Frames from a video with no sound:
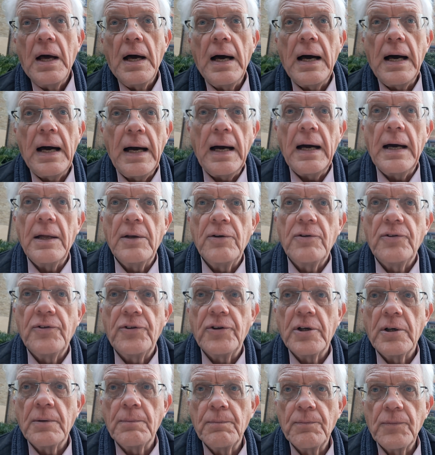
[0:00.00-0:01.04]
and
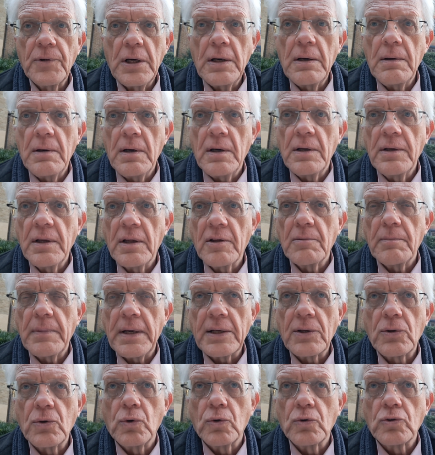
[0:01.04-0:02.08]
another
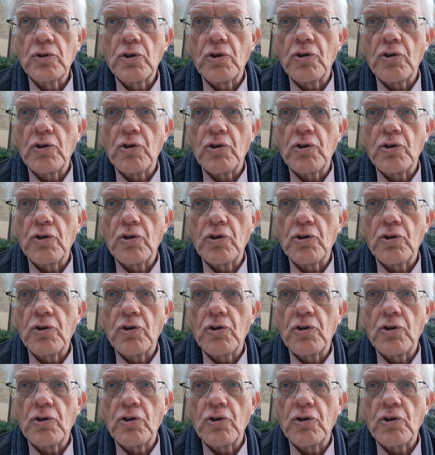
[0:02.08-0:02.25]
man called